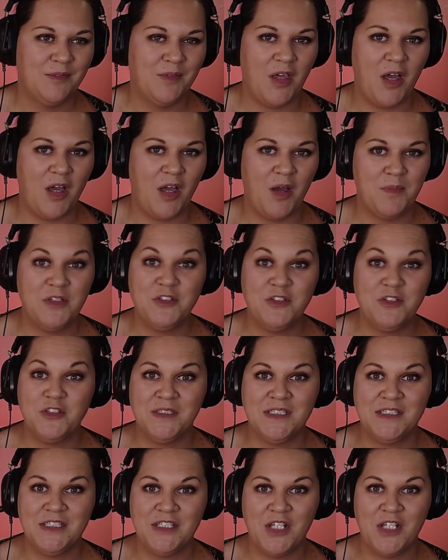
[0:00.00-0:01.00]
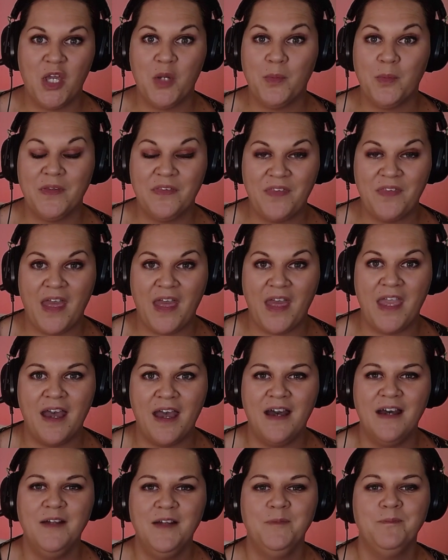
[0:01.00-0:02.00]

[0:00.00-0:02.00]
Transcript: I'm interested to know what they are.